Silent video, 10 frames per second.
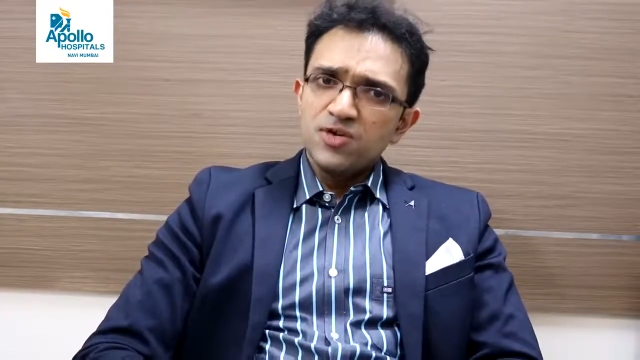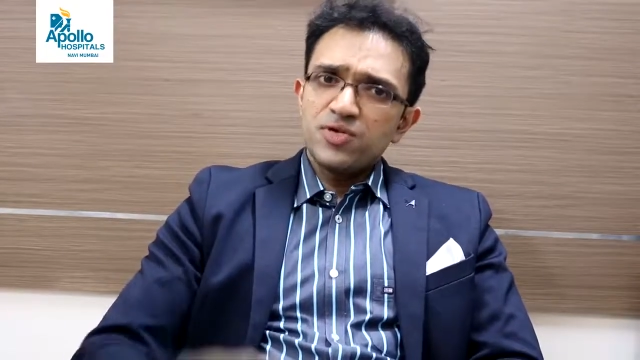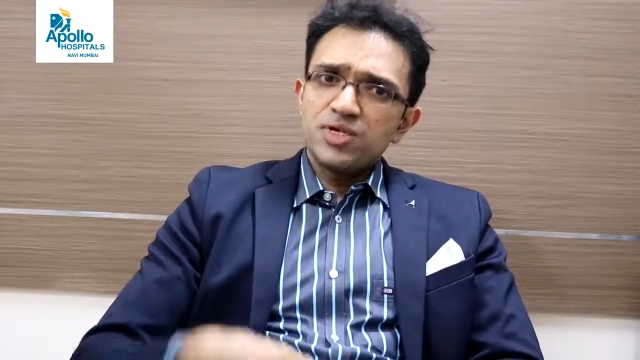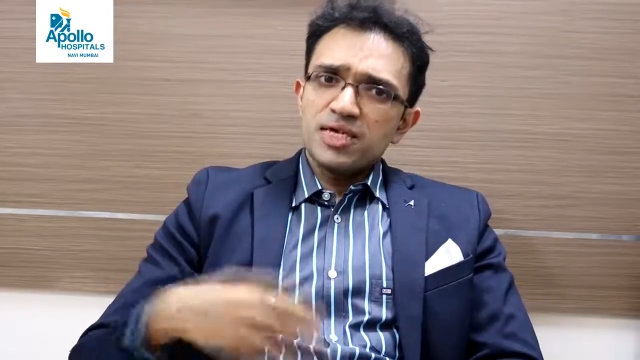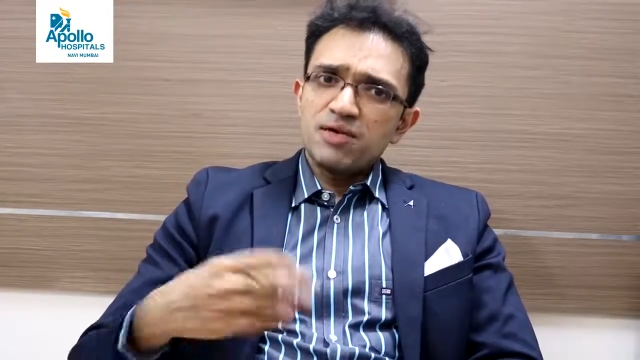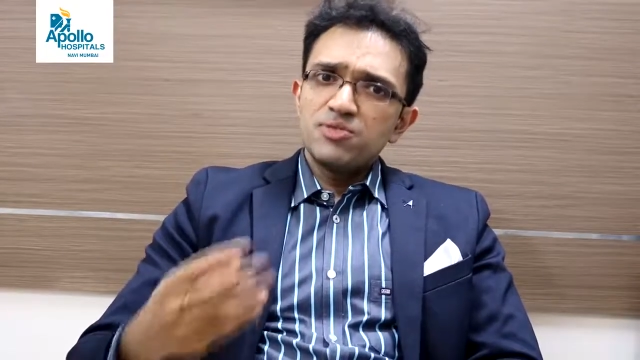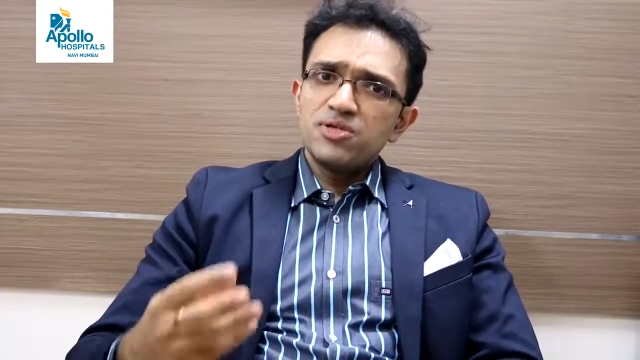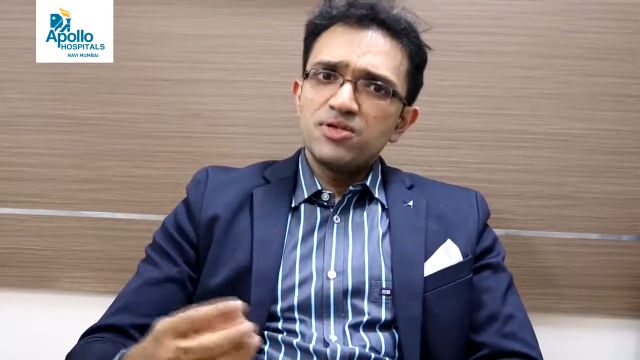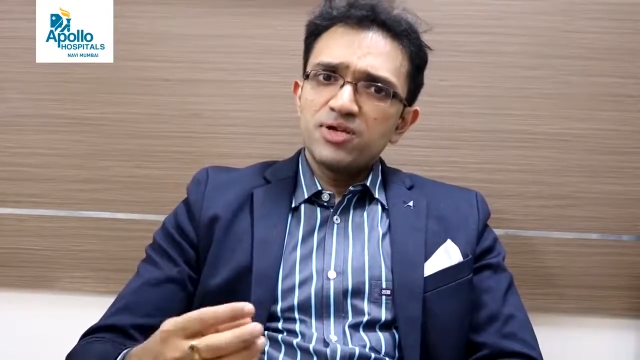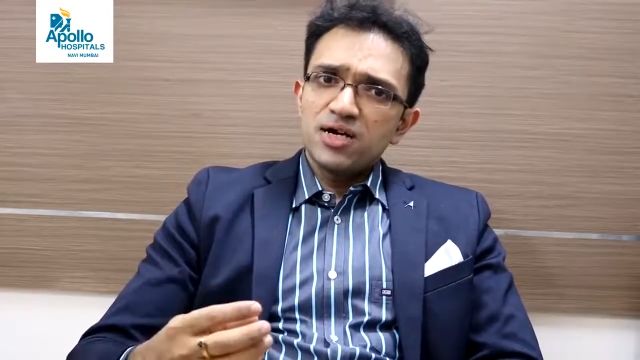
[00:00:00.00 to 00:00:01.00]
For
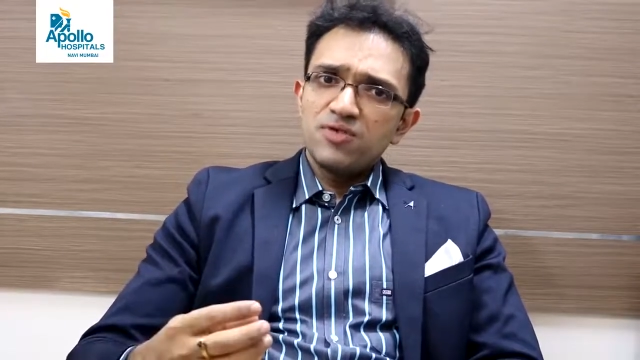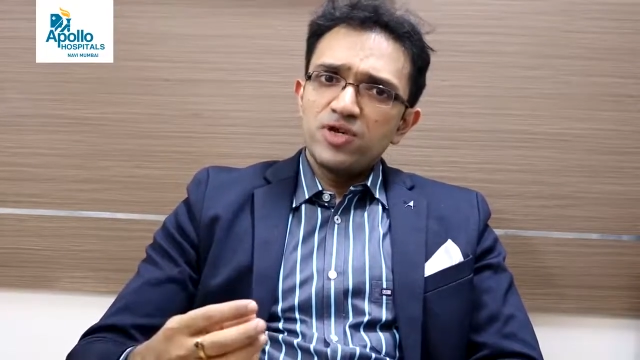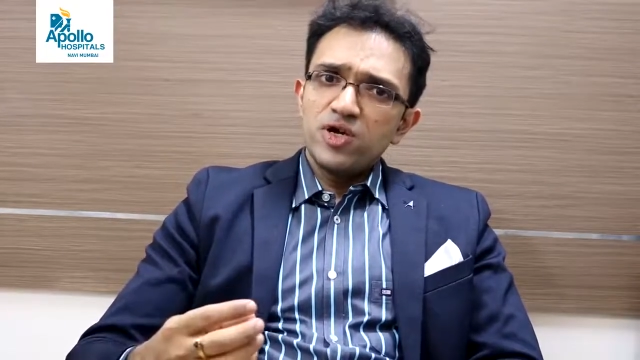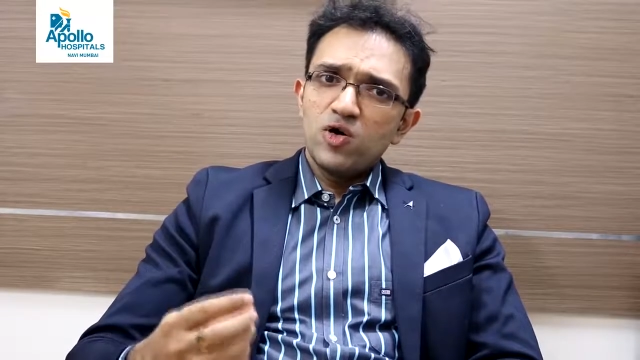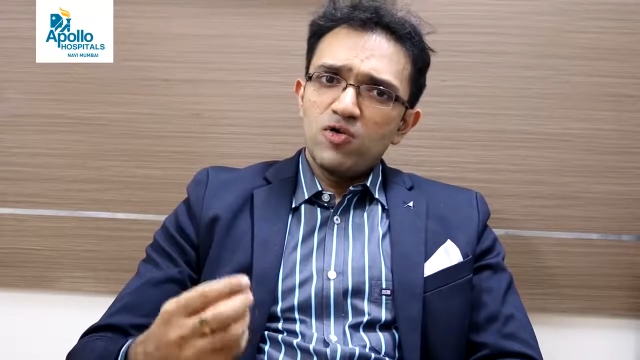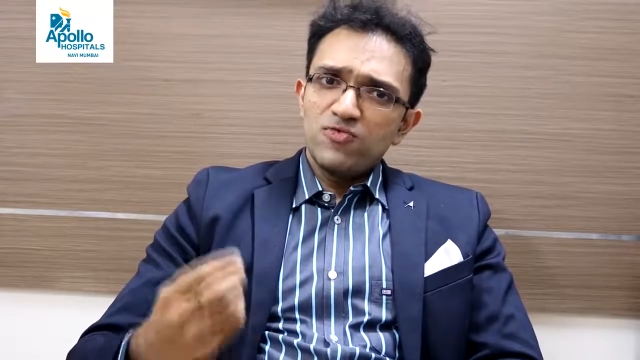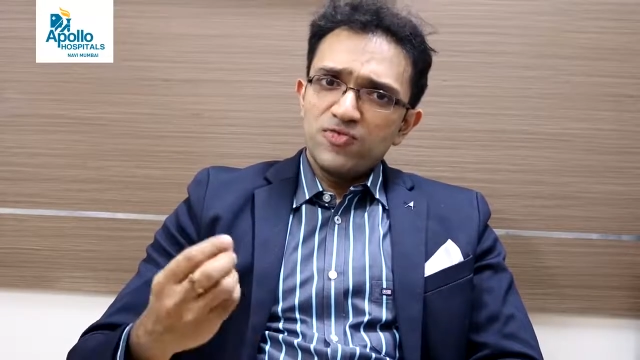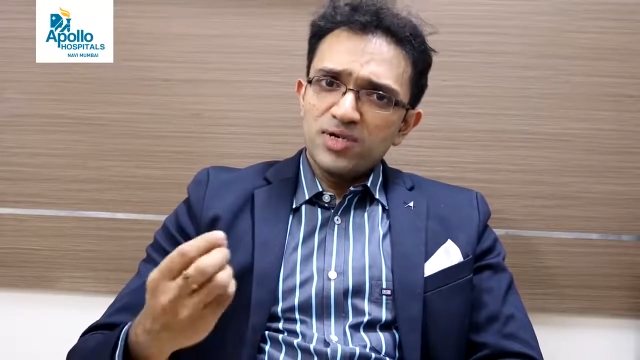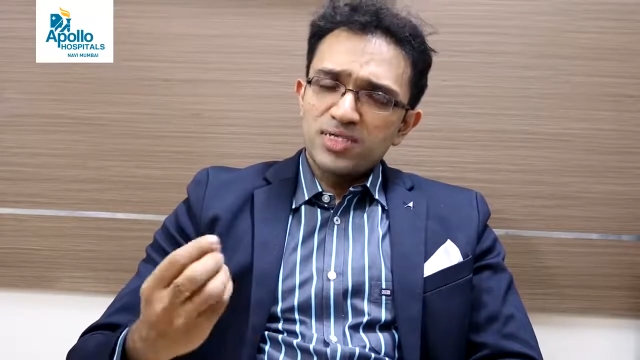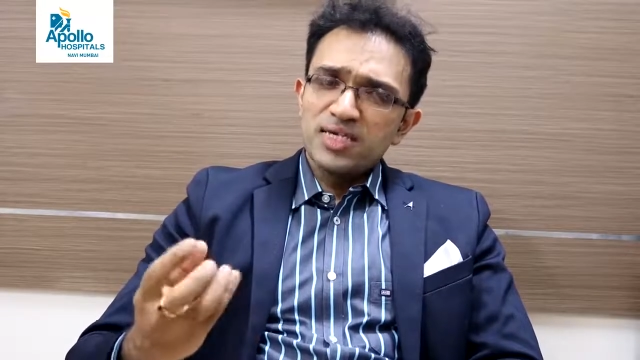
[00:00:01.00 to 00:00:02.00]
example, the recovery
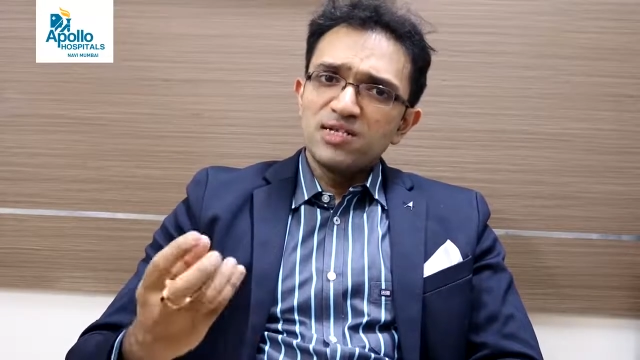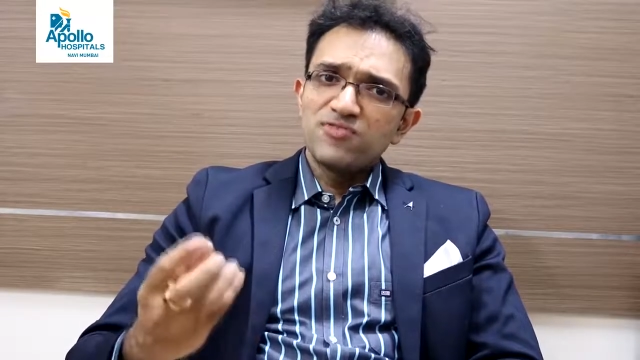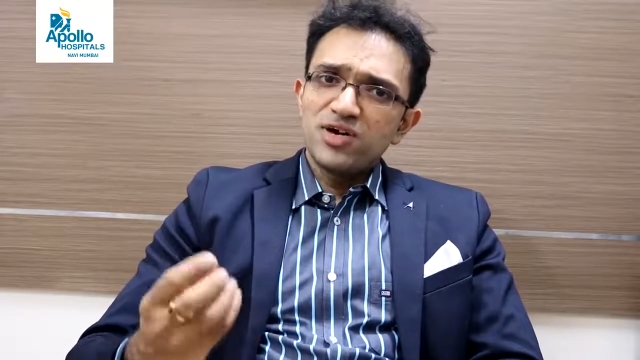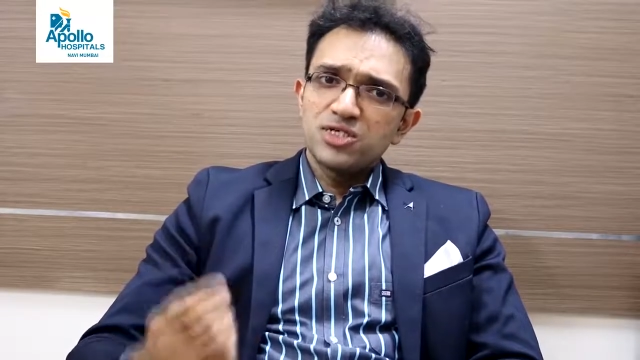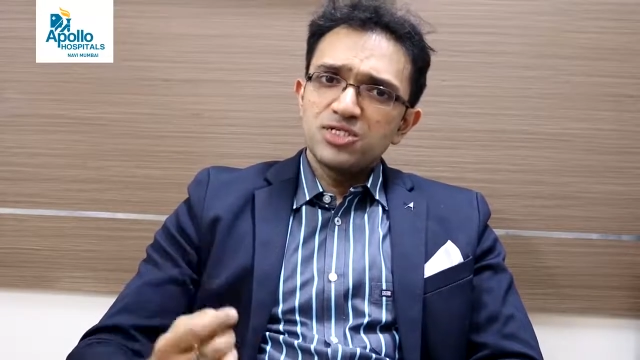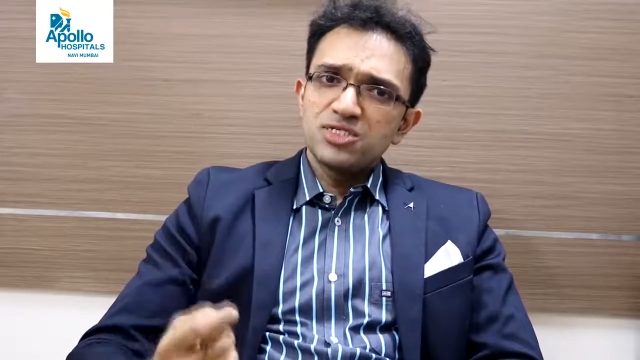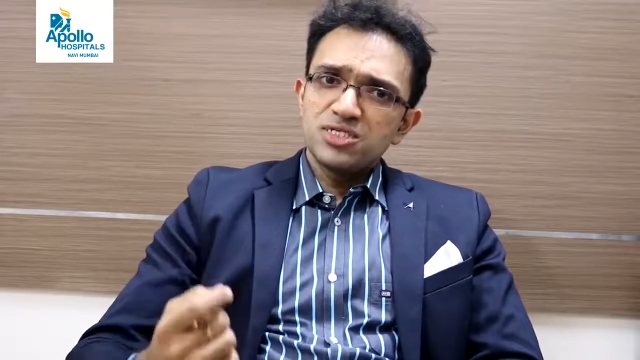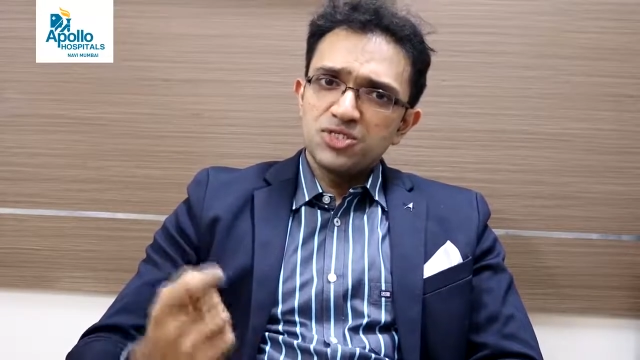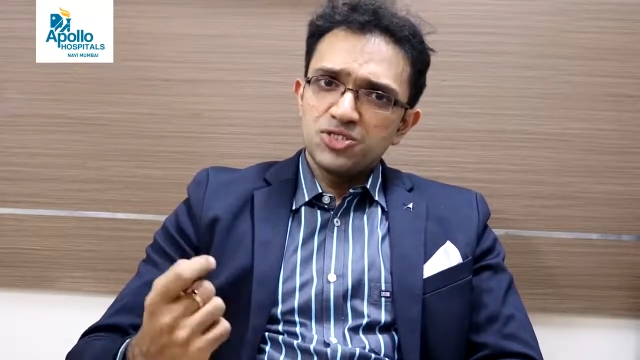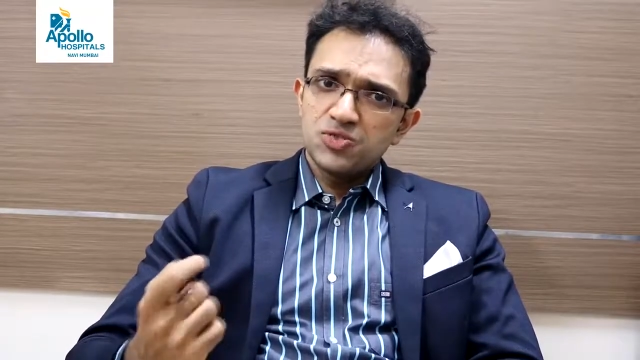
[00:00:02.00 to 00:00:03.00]
of skilled
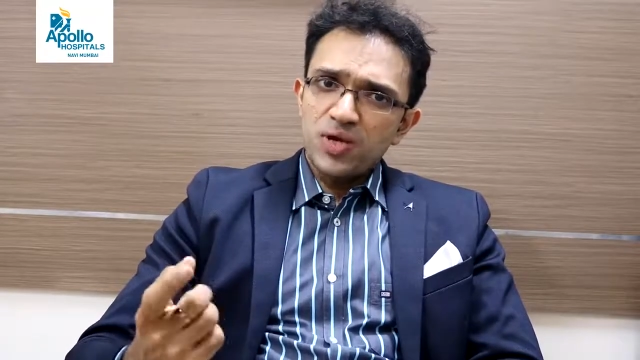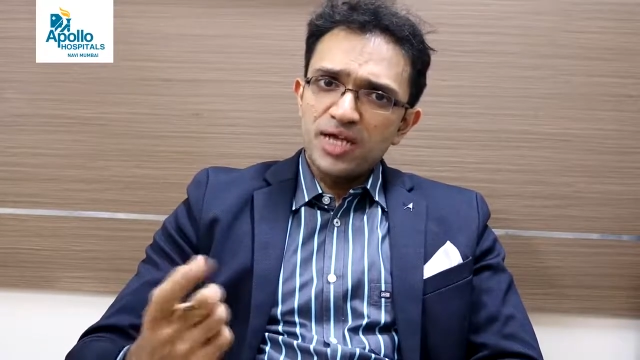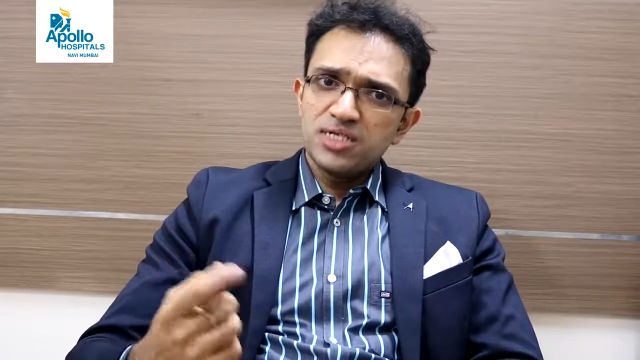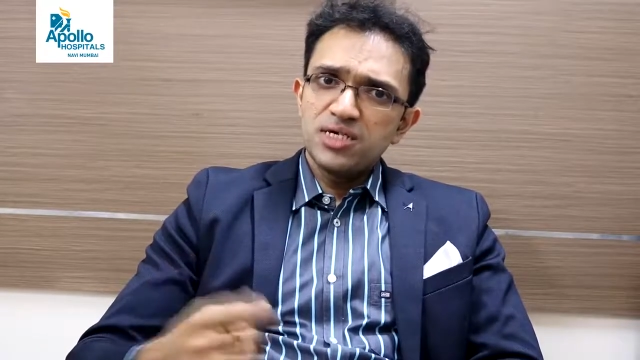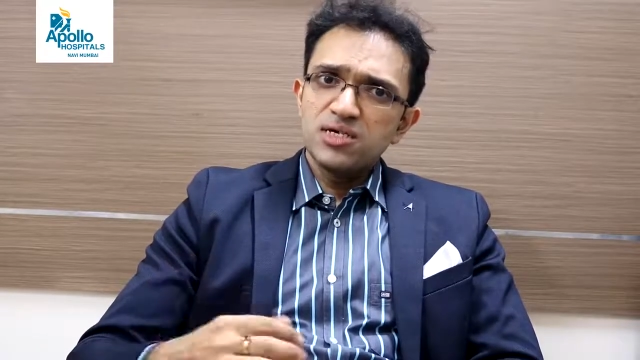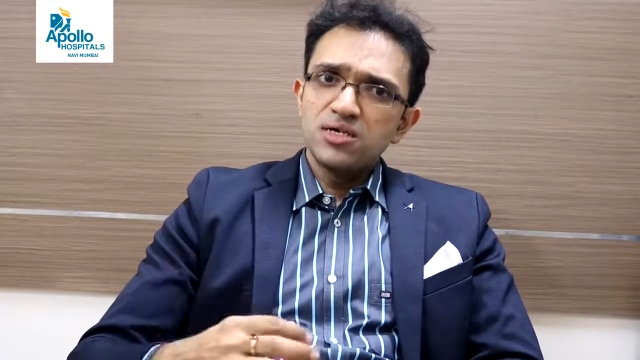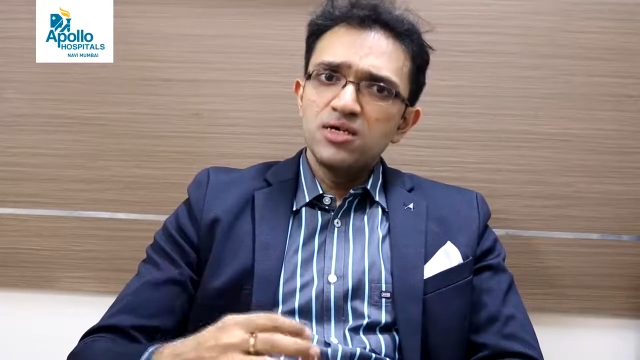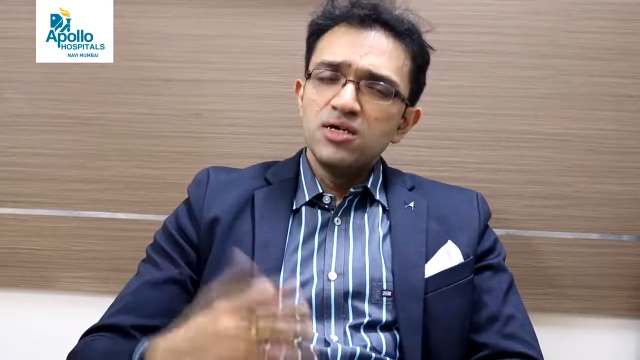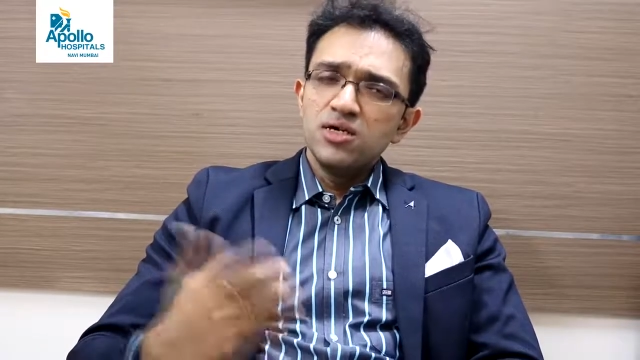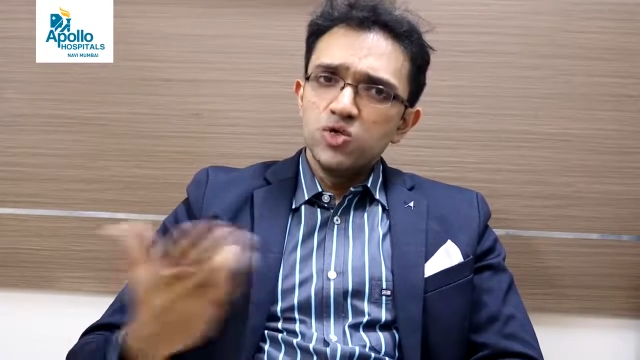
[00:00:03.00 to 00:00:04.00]
functions such as writing,